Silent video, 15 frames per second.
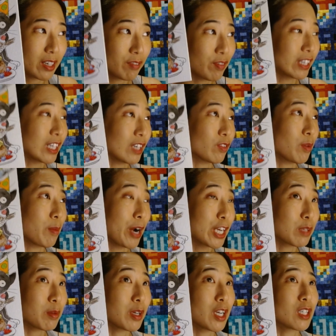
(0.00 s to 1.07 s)
In fact, that
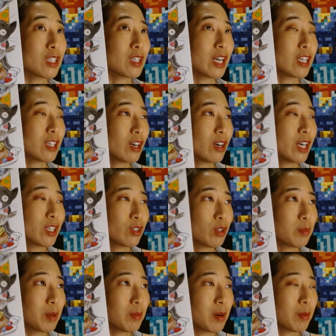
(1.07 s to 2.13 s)
reminds me, because I told
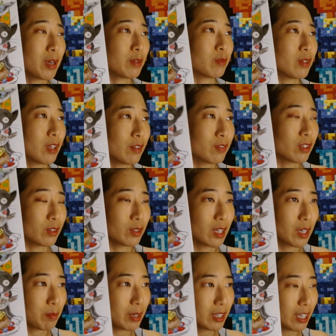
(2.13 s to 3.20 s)
my mom I'd love to learn how
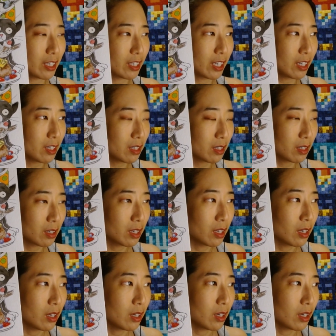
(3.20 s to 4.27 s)
to make that cake.
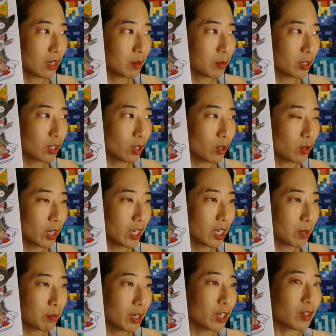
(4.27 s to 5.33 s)
So I got
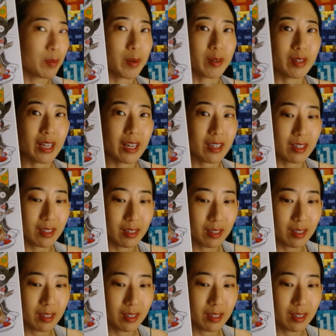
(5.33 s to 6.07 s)
to bug her about that.